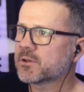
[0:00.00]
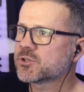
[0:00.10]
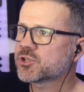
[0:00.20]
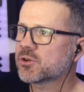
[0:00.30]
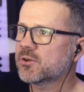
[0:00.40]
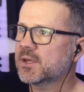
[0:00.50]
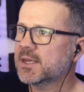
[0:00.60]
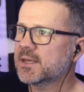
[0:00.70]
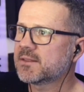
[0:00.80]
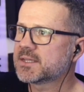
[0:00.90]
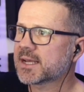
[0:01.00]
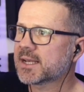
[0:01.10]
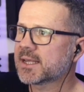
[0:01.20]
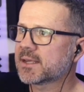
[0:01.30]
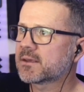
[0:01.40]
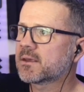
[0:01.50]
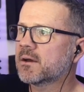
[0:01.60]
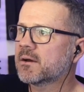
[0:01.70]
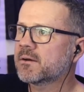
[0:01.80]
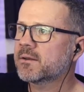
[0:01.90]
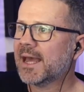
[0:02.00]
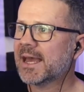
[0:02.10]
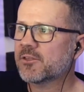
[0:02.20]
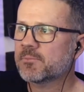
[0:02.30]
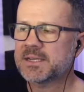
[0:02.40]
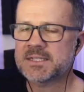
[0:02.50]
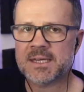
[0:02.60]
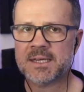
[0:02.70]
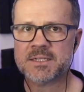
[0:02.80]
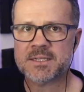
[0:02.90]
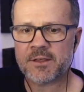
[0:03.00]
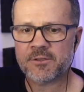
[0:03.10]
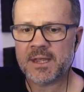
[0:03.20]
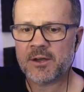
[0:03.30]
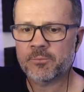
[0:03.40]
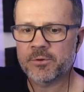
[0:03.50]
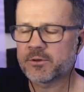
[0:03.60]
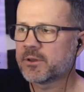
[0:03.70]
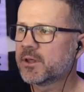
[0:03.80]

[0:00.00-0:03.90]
and show you here, the Decklink card has been ticked. That's the output,